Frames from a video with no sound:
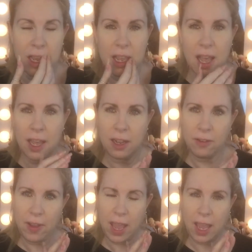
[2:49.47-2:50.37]
kind
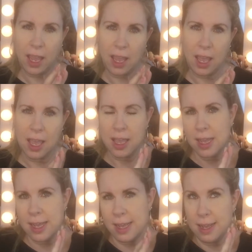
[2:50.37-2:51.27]
of a
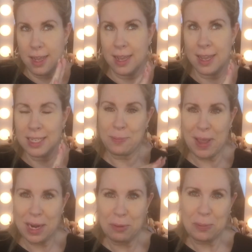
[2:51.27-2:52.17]

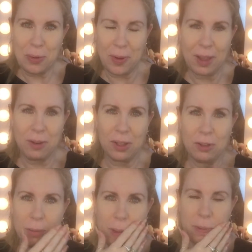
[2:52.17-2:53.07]
debatable point with
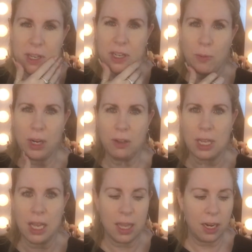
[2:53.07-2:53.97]
older people that don't want to use
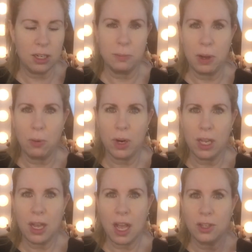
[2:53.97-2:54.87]
highlighters, but
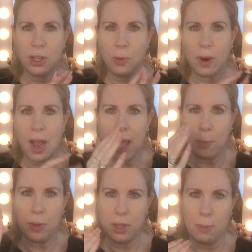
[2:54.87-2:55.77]
I'll show you where I
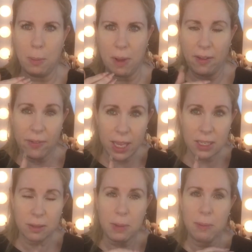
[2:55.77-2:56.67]
put them on my
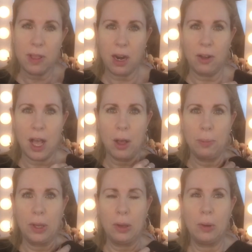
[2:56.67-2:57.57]
face, and maybe that'll help
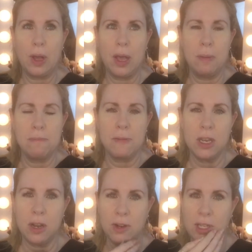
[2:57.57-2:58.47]
you, you
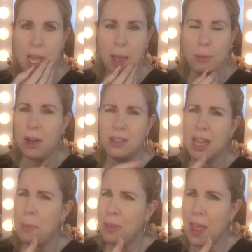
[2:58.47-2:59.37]
know, decide. But on
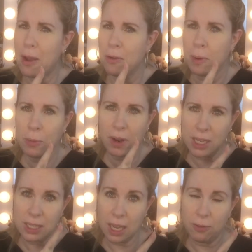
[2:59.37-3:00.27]
top of that, remember I
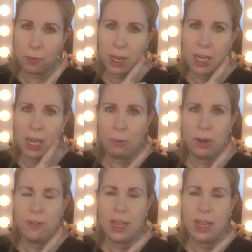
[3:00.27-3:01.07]
said, if we're going to get rid of